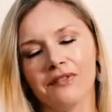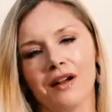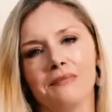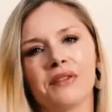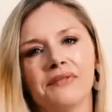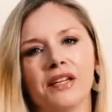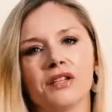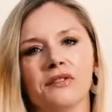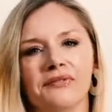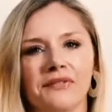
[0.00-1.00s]
of the
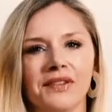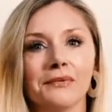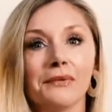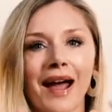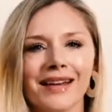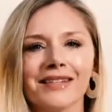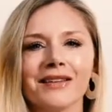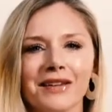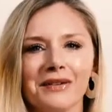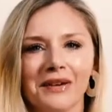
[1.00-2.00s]
V250. Where do
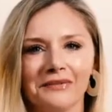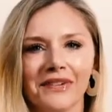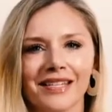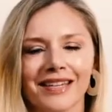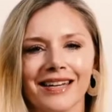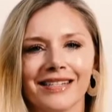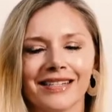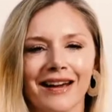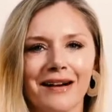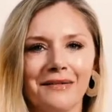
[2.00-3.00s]
you
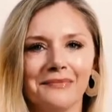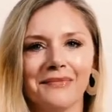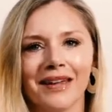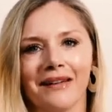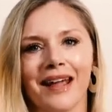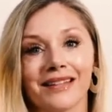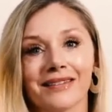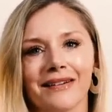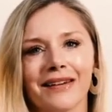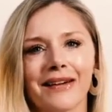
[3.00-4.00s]
envisage it's
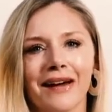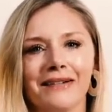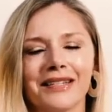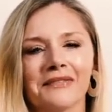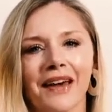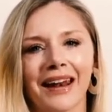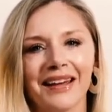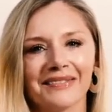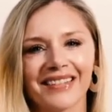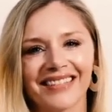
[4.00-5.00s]
going to go and develop?